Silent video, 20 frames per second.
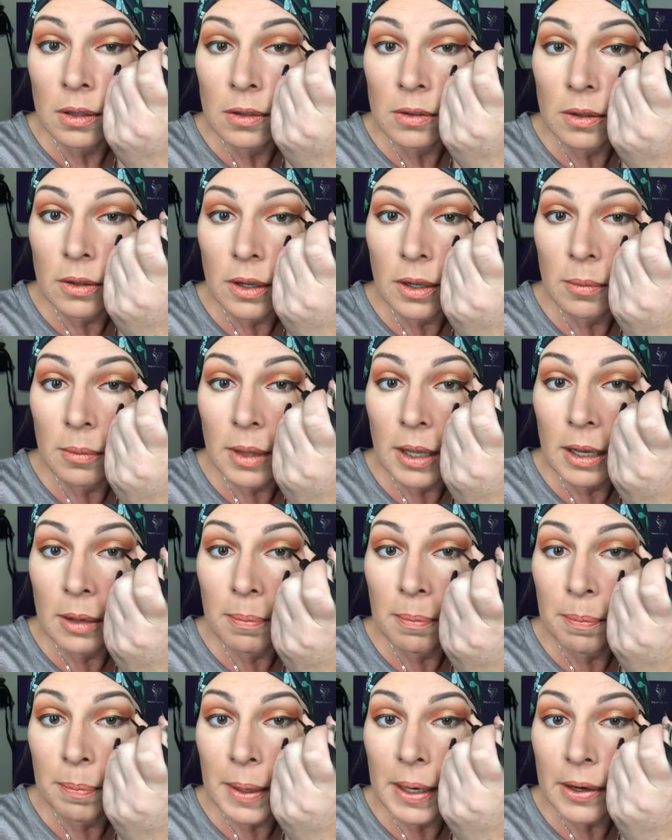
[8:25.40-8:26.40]
So I'm like
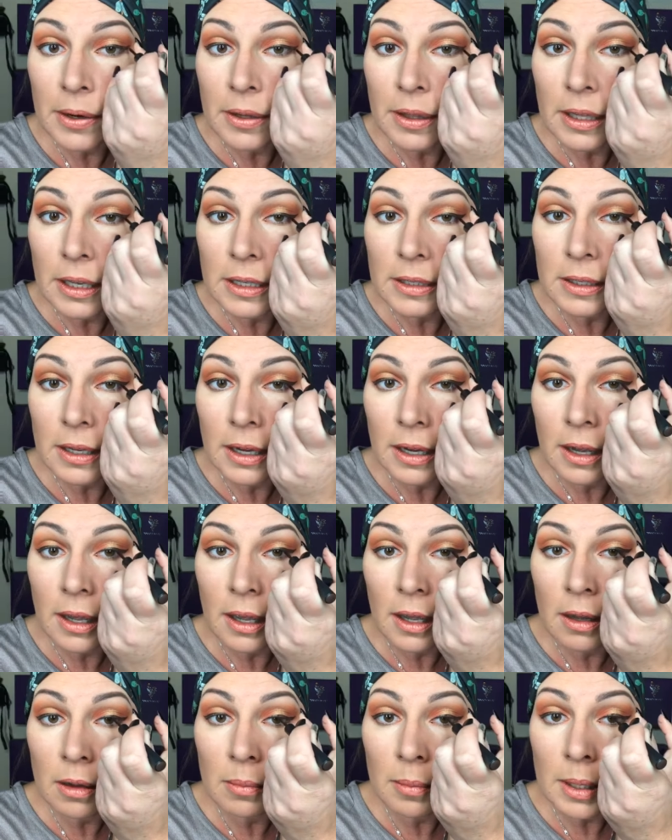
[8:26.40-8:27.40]
barely
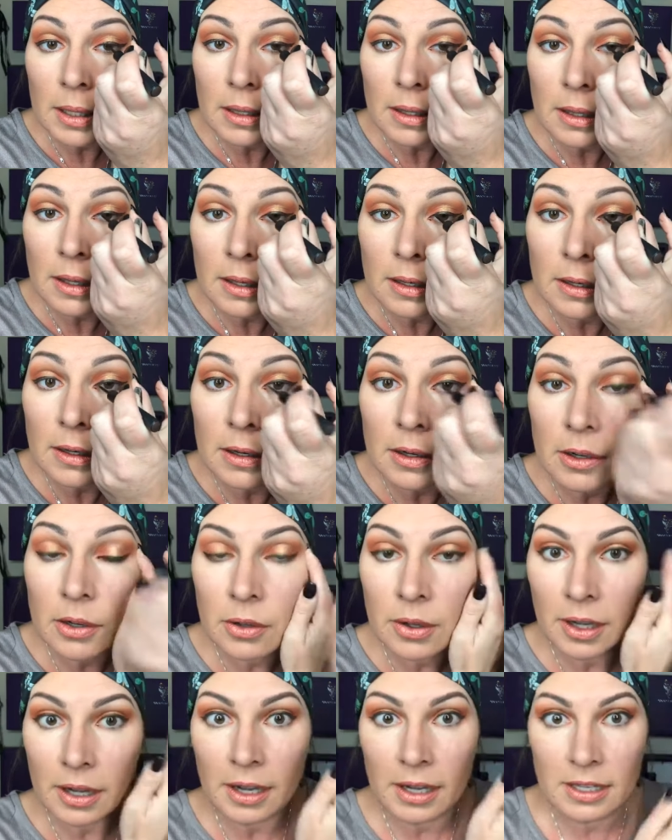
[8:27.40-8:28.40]
tugging on my lid here,
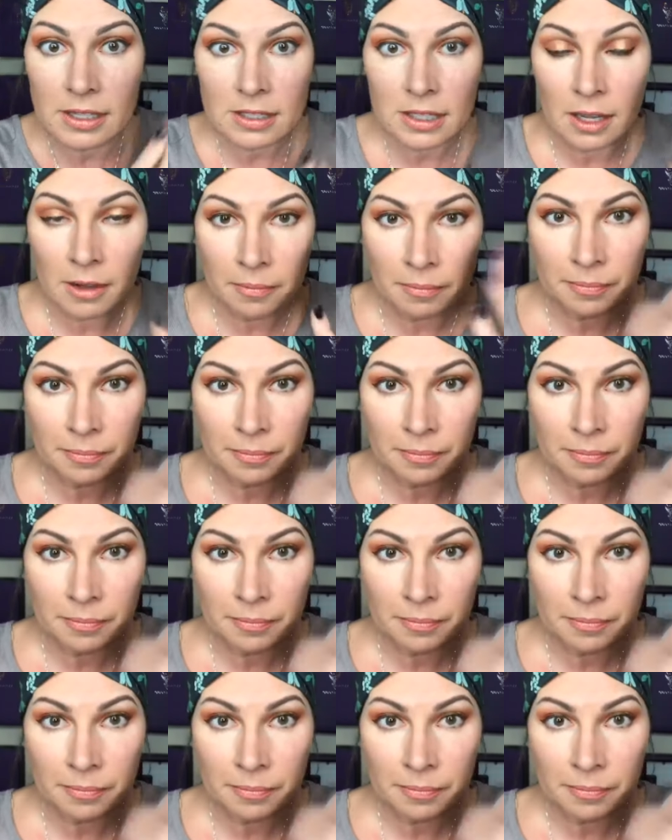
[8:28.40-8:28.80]
you guys.